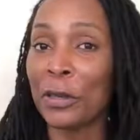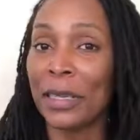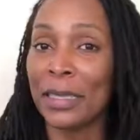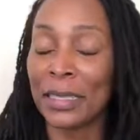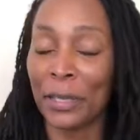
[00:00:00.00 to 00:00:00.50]
you to
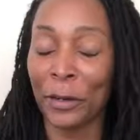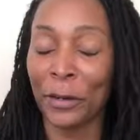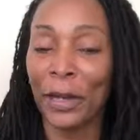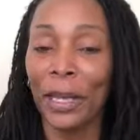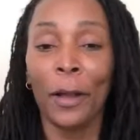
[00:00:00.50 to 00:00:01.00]

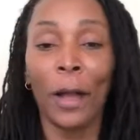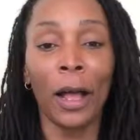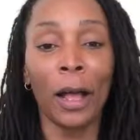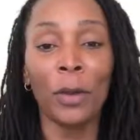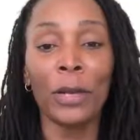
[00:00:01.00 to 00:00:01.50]
consider.
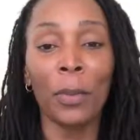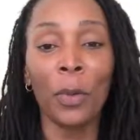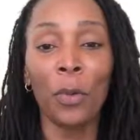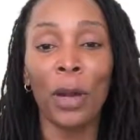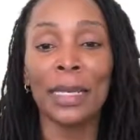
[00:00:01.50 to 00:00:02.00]

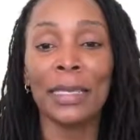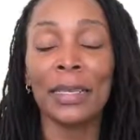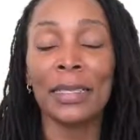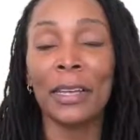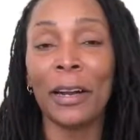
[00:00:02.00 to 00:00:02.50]
Number one is
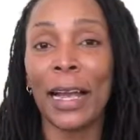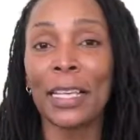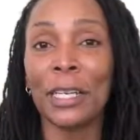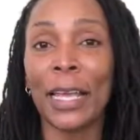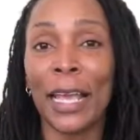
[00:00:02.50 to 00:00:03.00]
consider
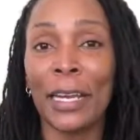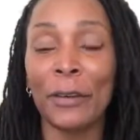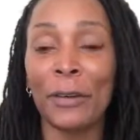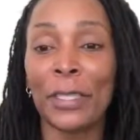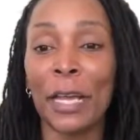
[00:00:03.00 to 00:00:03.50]
educating
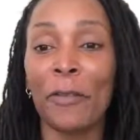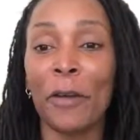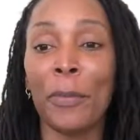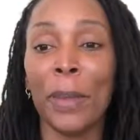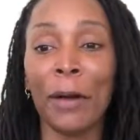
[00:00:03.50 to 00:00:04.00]
yourself
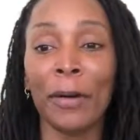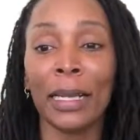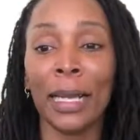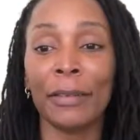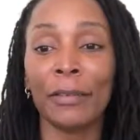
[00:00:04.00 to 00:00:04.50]
about
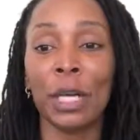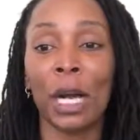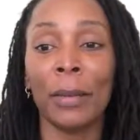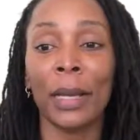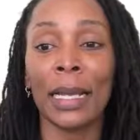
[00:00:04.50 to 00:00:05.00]
collective trauma.